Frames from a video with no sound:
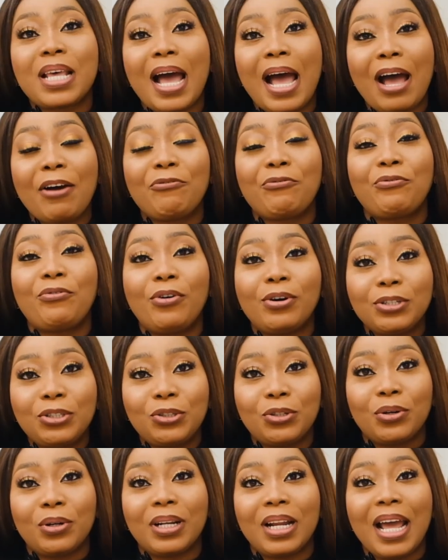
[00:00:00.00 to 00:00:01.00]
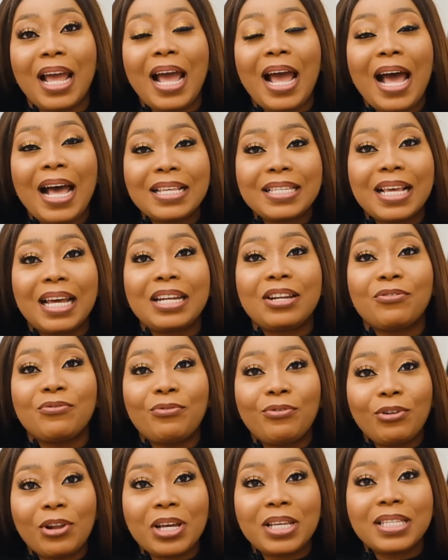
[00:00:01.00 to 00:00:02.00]
her function as an
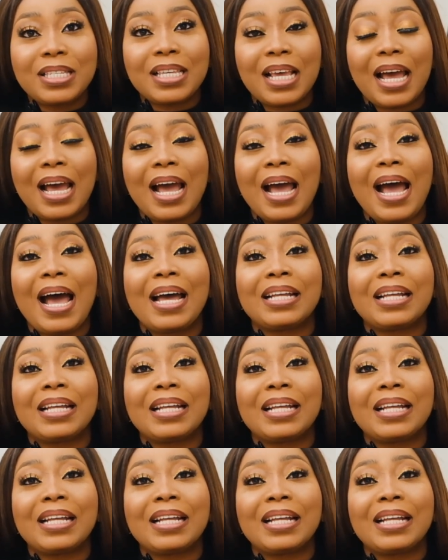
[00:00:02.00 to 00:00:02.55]
influencer